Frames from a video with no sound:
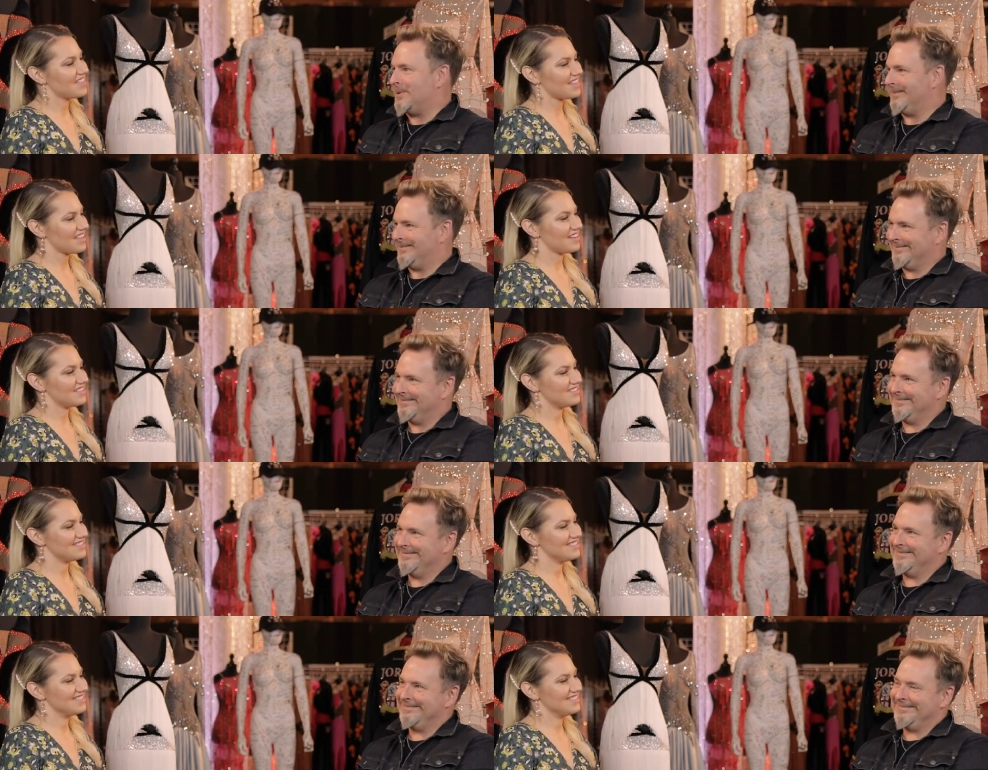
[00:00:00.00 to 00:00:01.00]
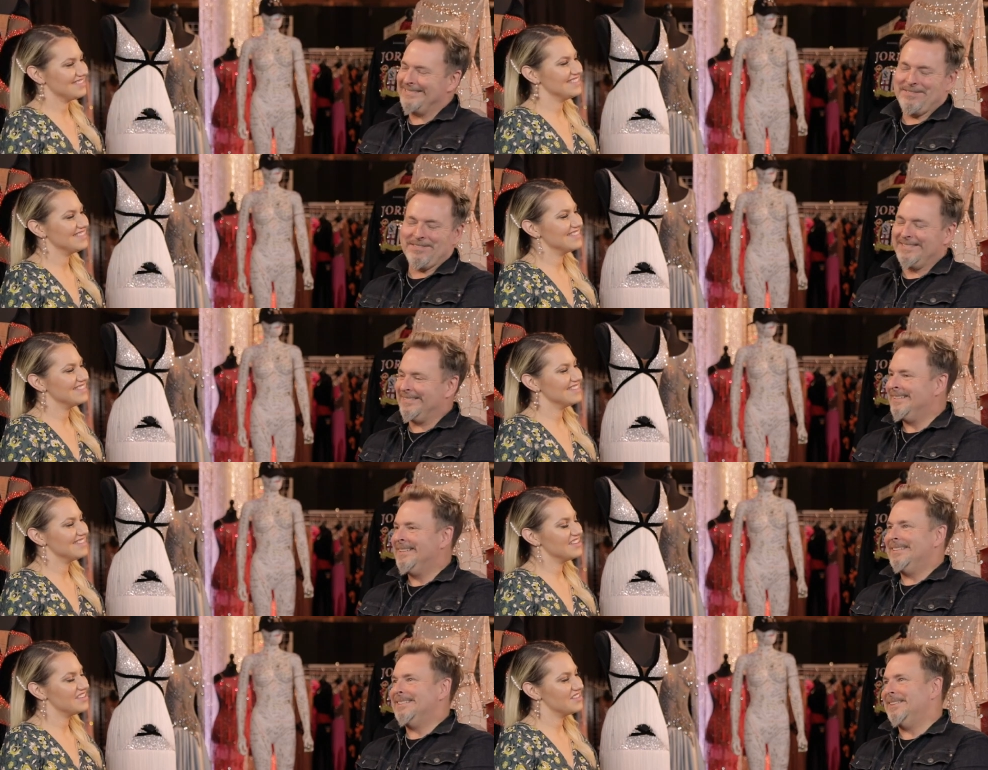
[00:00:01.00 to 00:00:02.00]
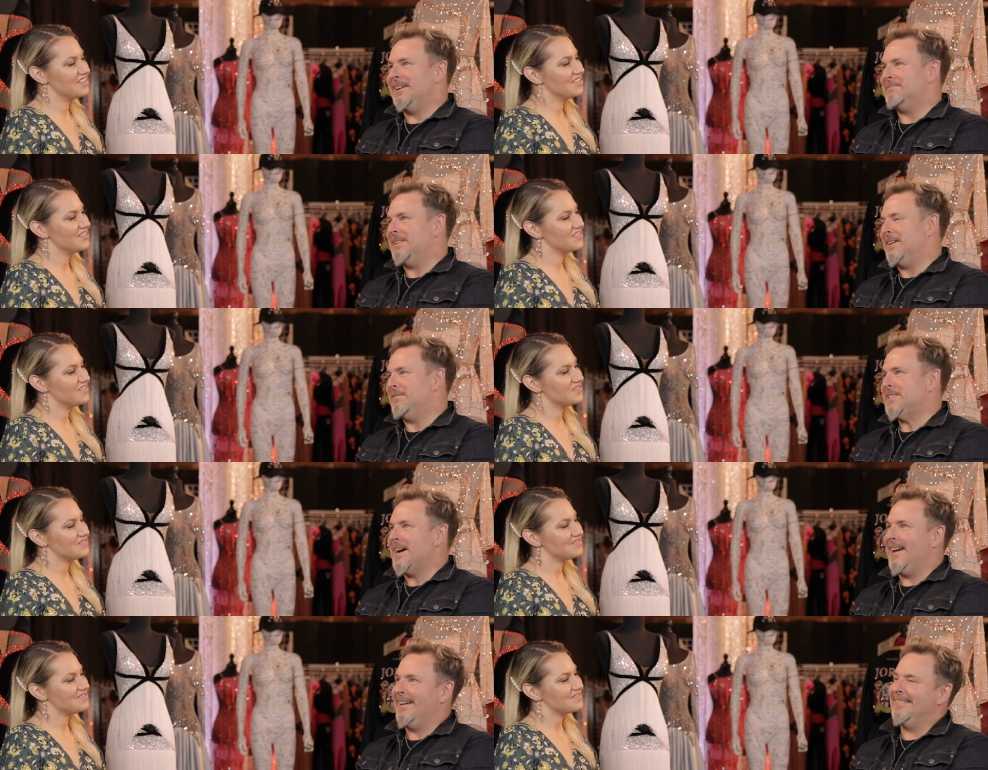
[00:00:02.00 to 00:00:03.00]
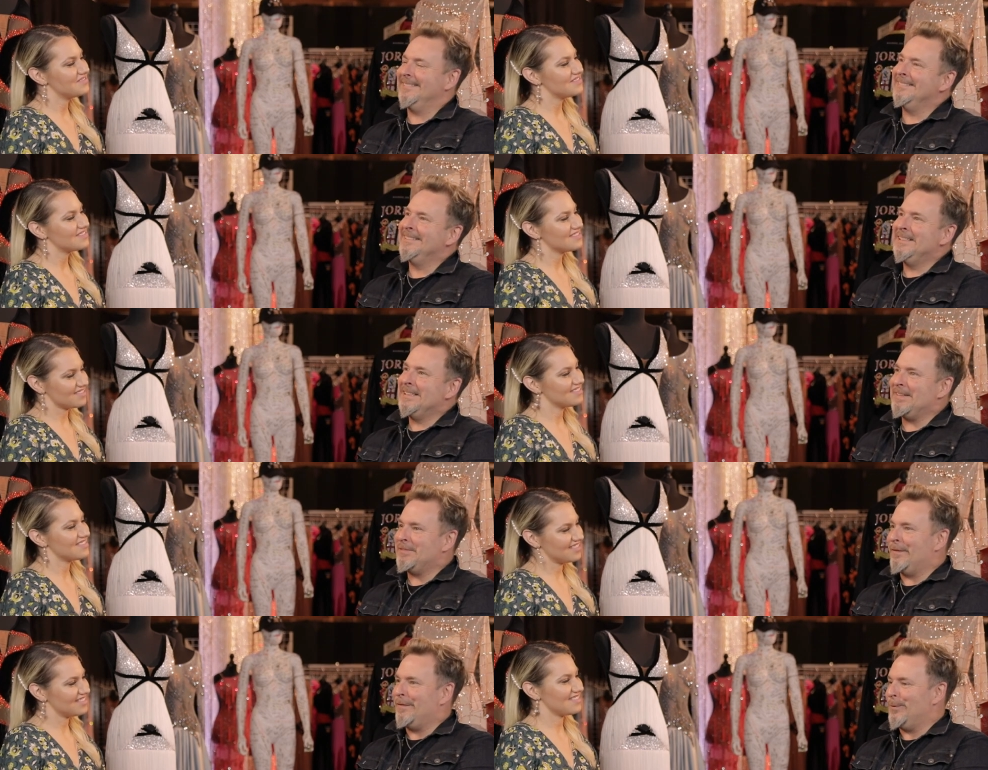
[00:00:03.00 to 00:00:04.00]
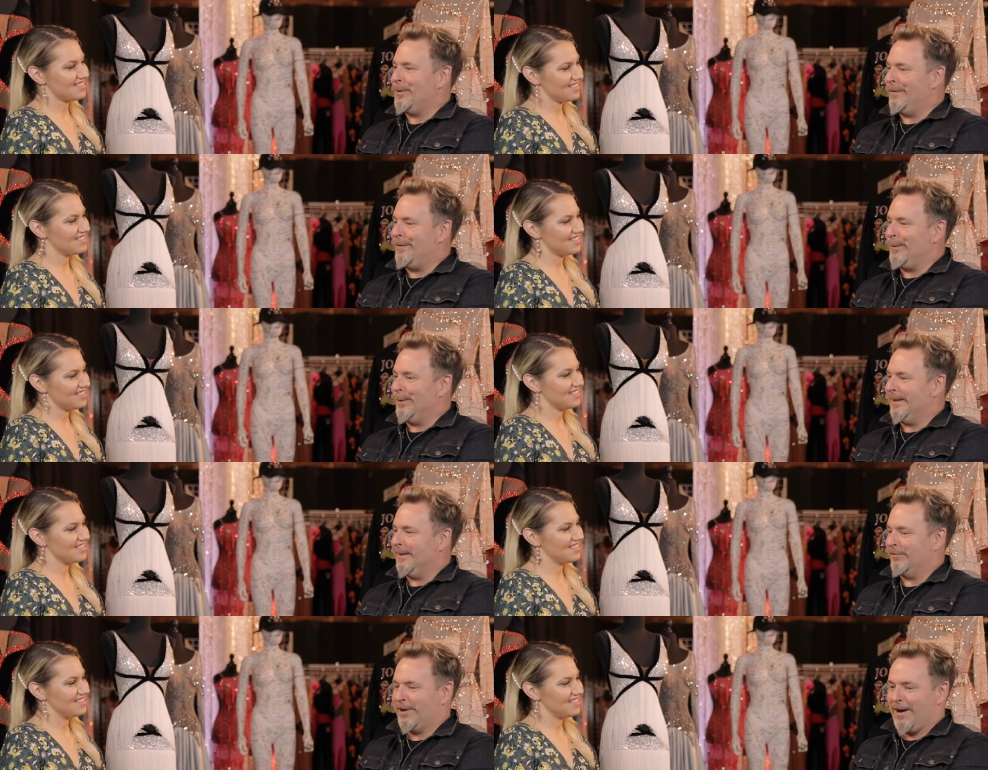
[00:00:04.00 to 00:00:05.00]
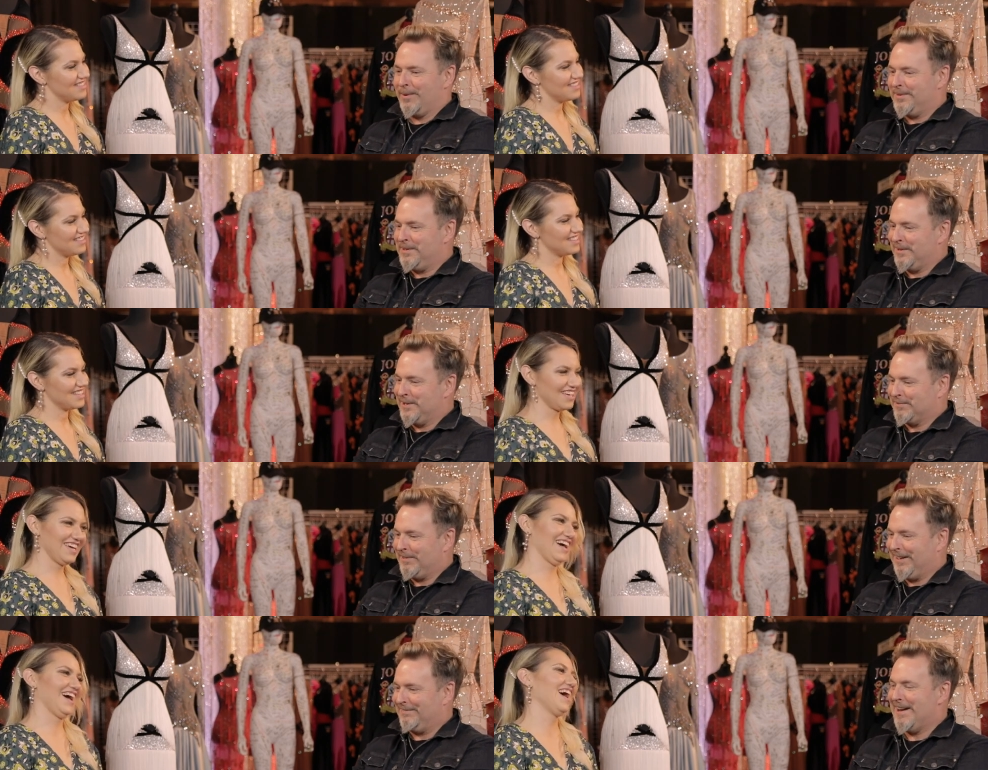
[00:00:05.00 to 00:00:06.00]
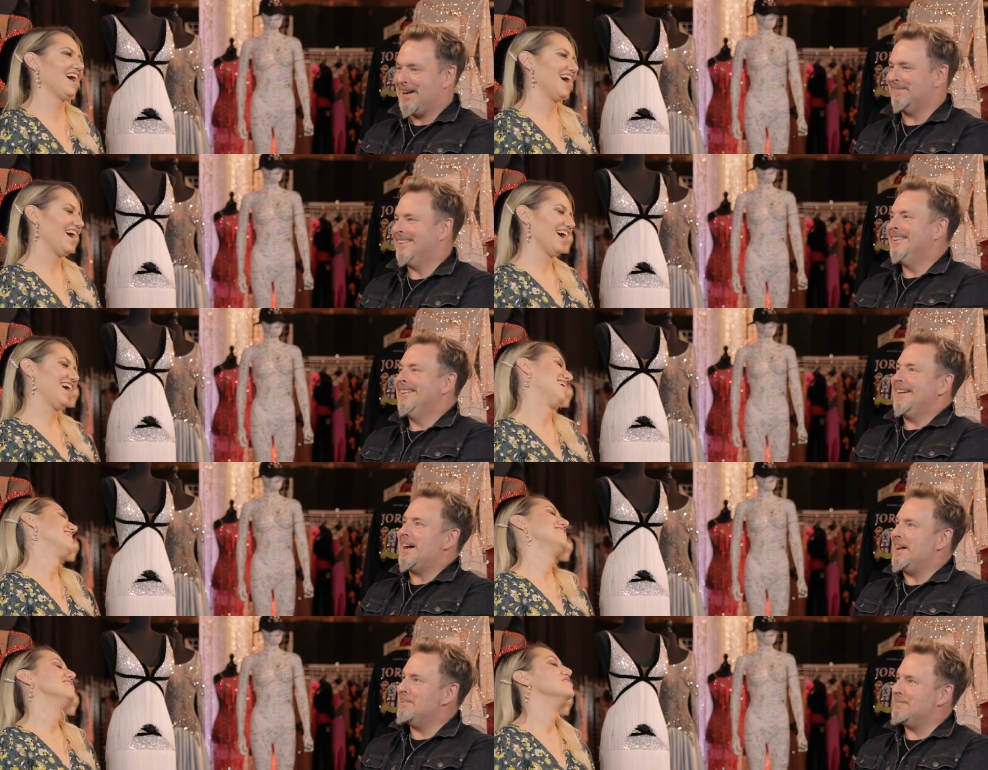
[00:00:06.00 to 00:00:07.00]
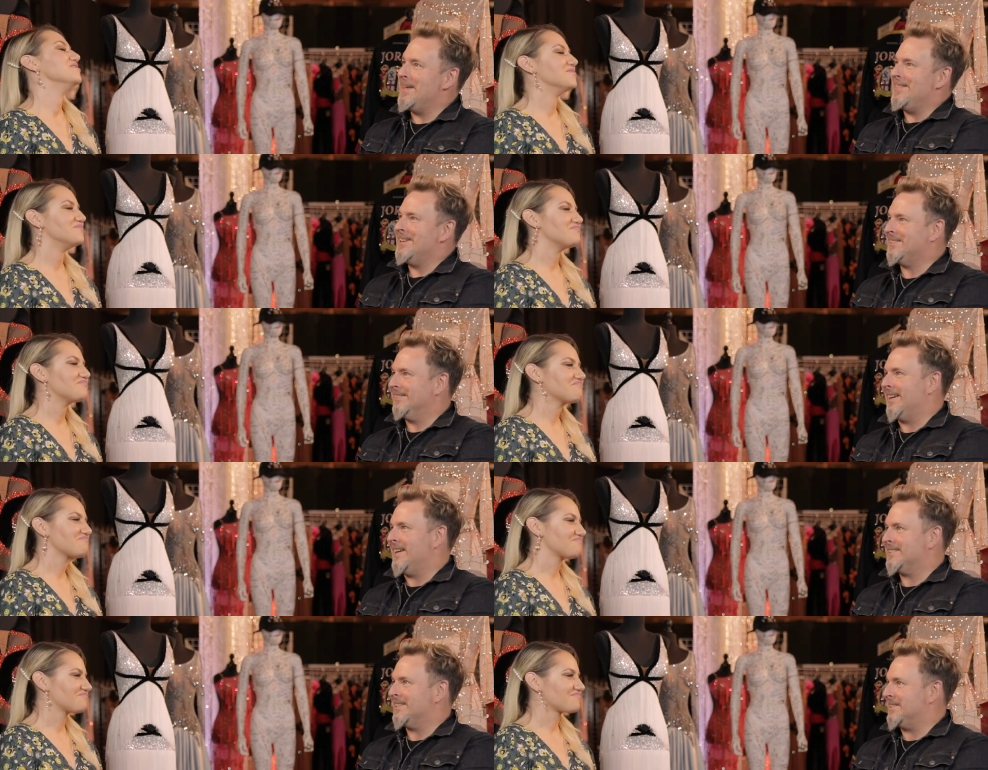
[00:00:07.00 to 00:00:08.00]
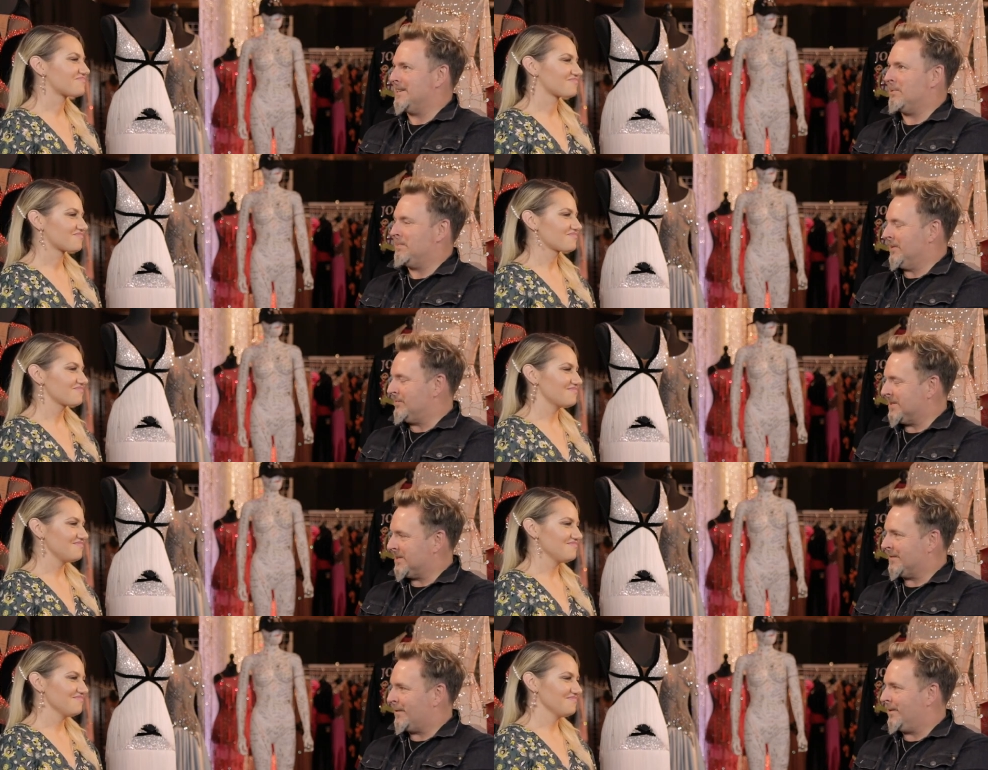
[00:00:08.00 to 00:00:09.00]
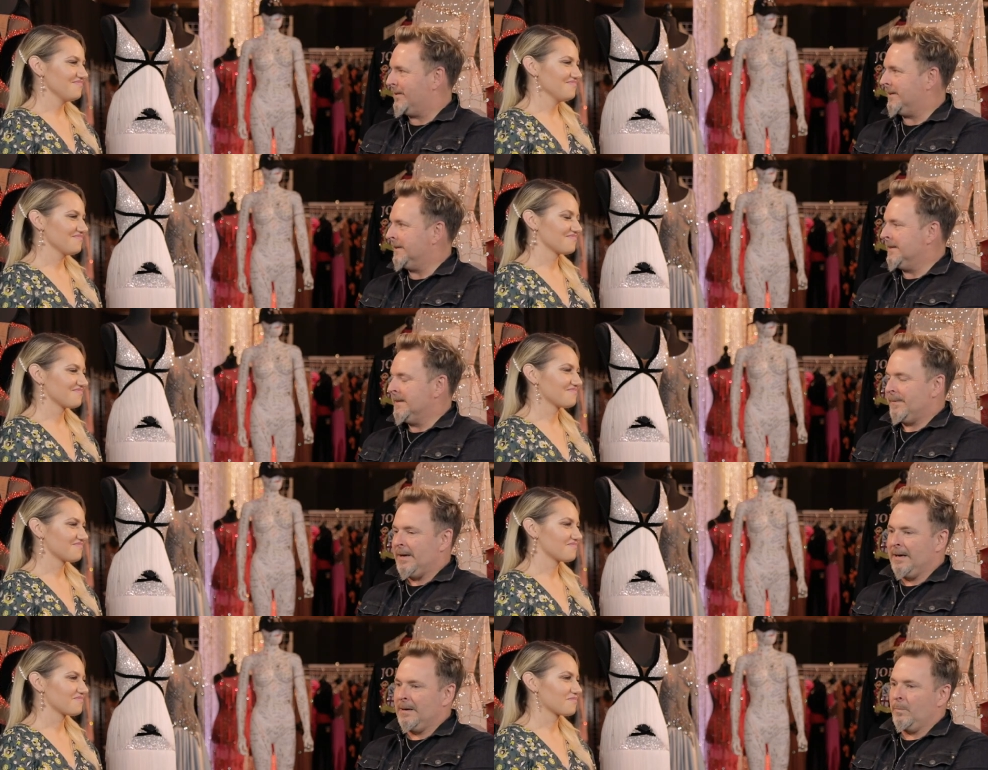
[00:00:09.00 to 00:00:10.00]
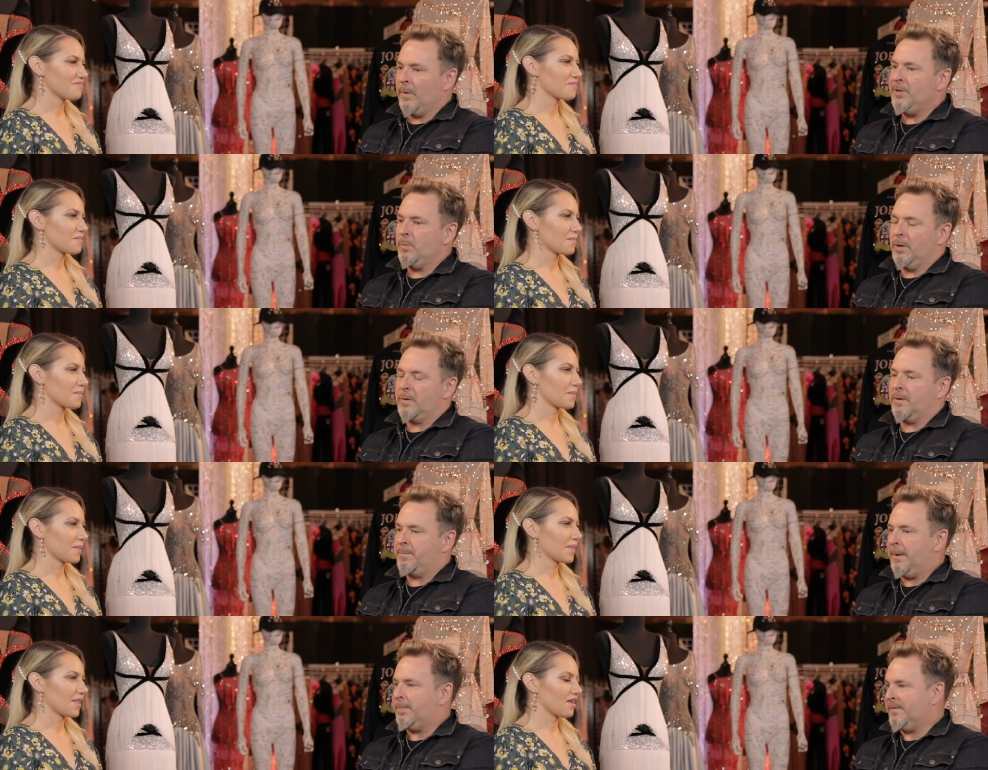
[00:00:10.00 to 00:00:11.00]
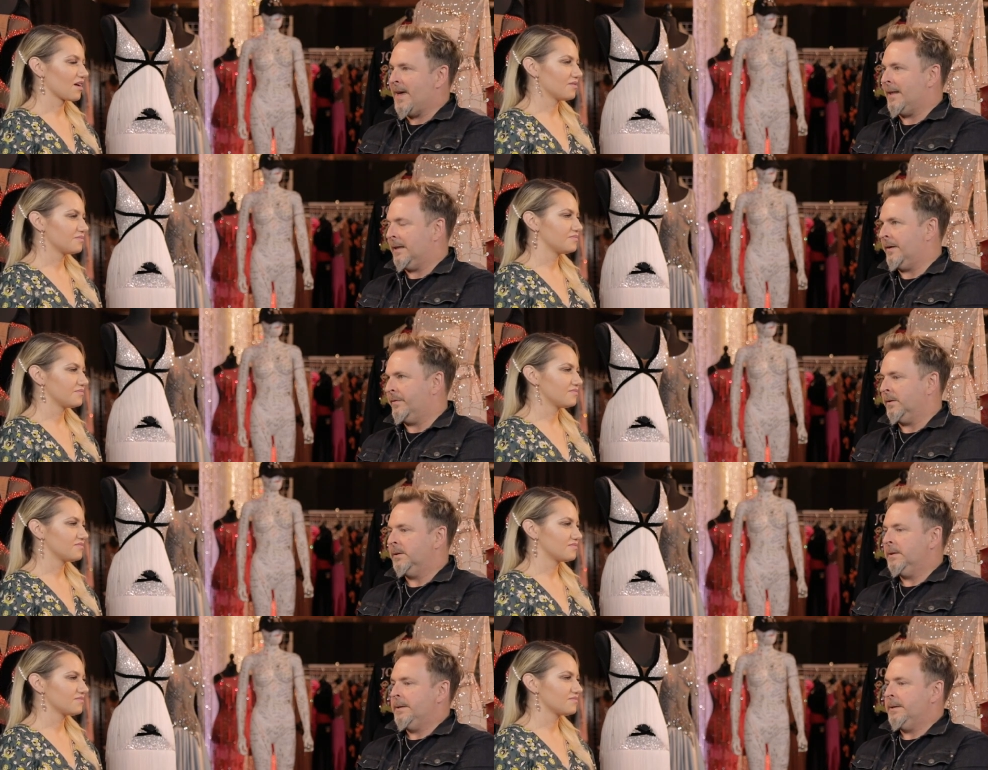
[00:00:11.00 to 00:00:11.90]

Speaker 1: one. Even long when they are retired and they've got four four little Riccardo Nelios running around. I hope that they're still dancing because I want to make dresses for her. Um, when you work with people of that level,